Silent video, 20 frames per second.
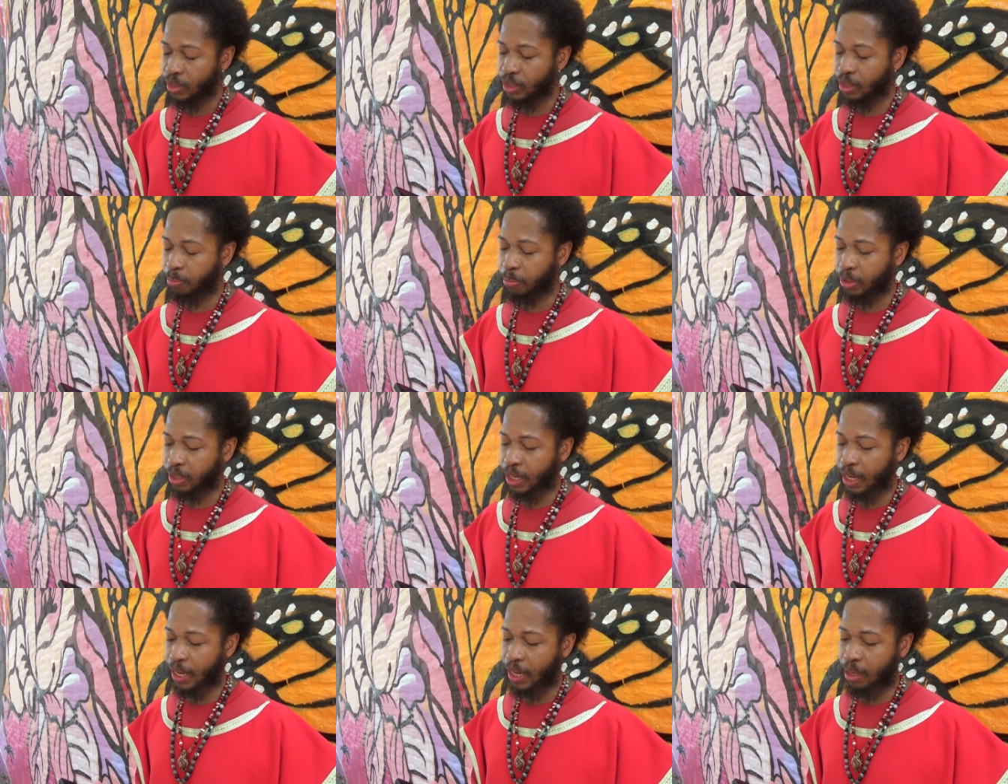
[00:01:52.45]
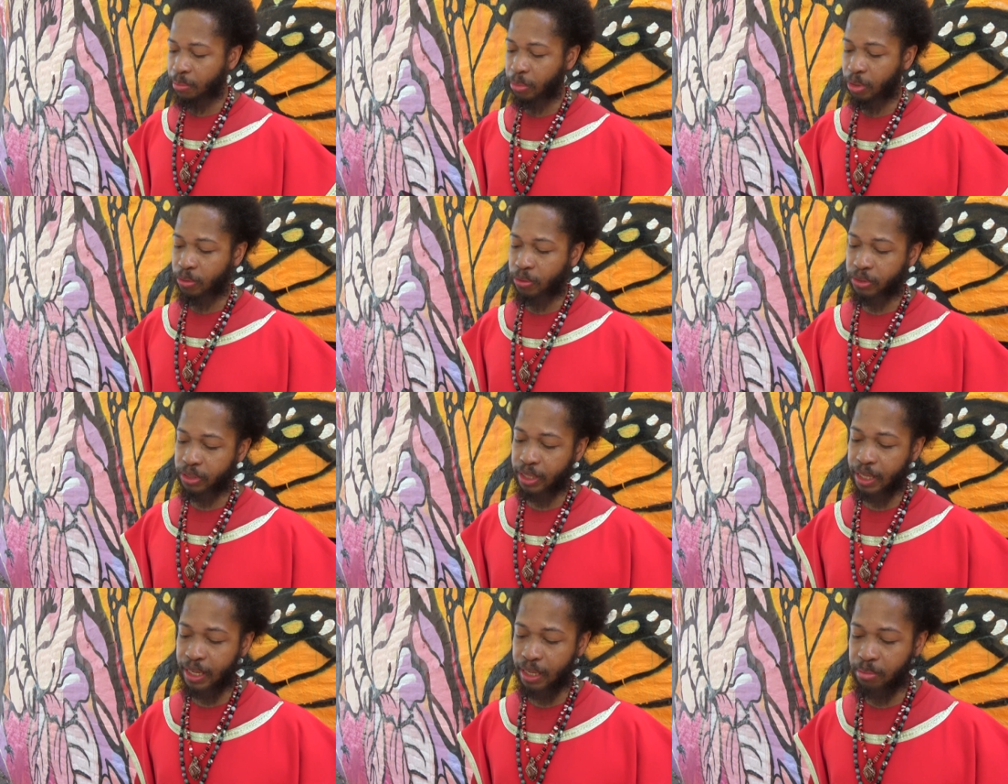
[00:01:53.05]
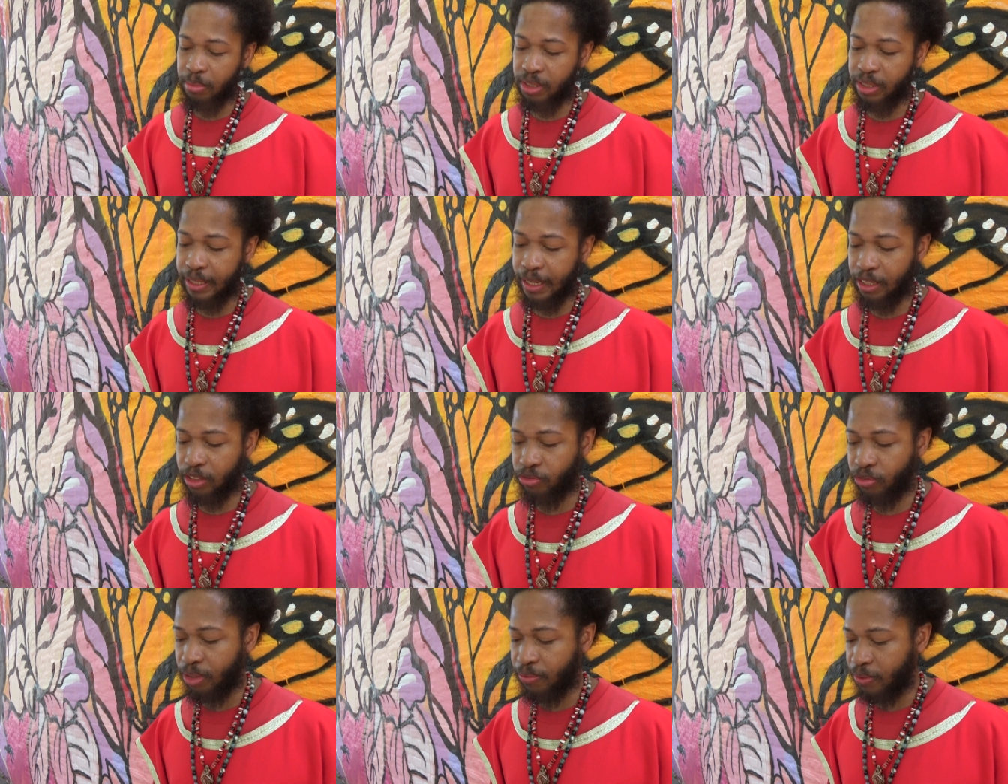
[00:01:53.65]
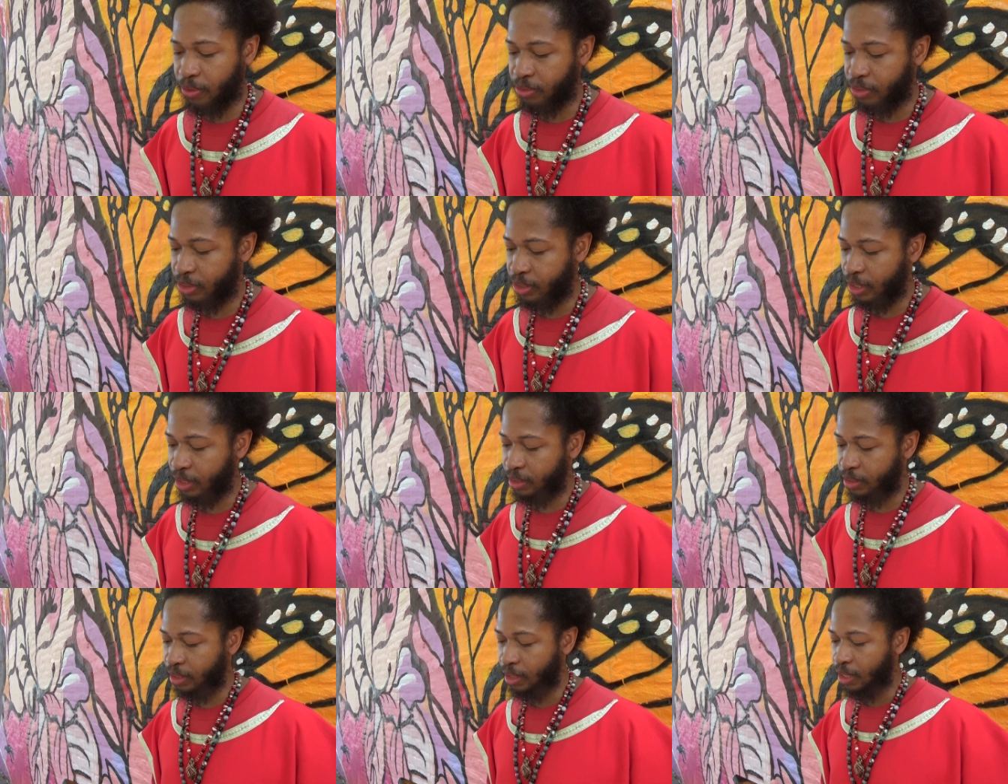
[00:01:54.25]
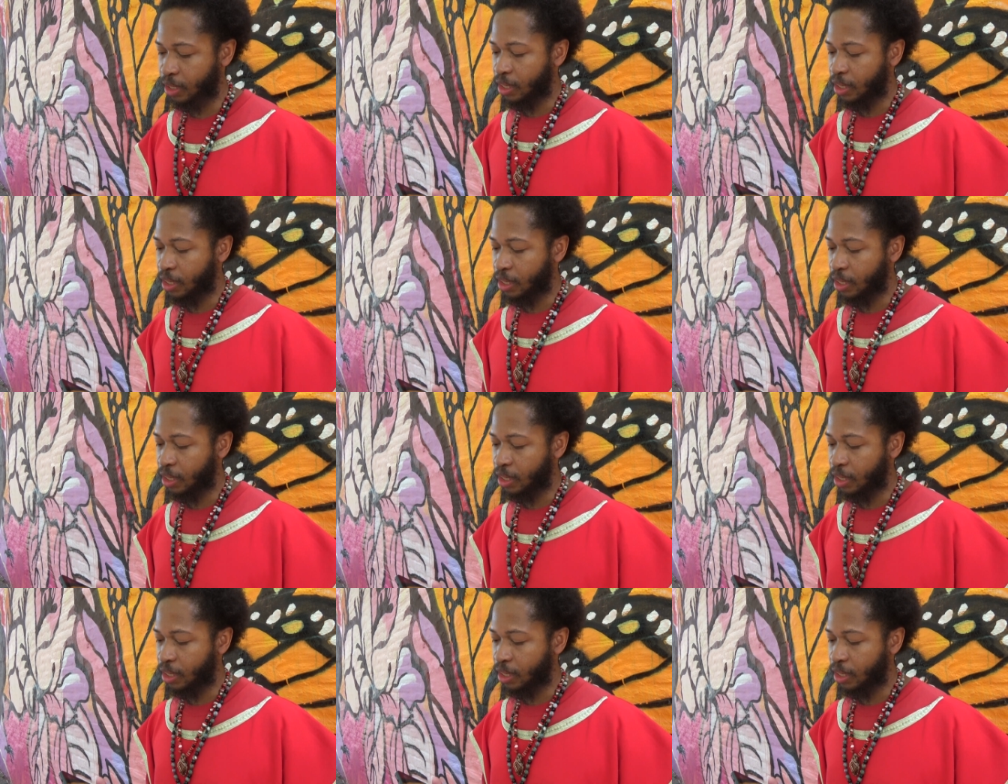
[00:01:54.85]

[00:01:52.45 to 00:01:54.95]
The book of Amos, Amos chapter 3 verse 6.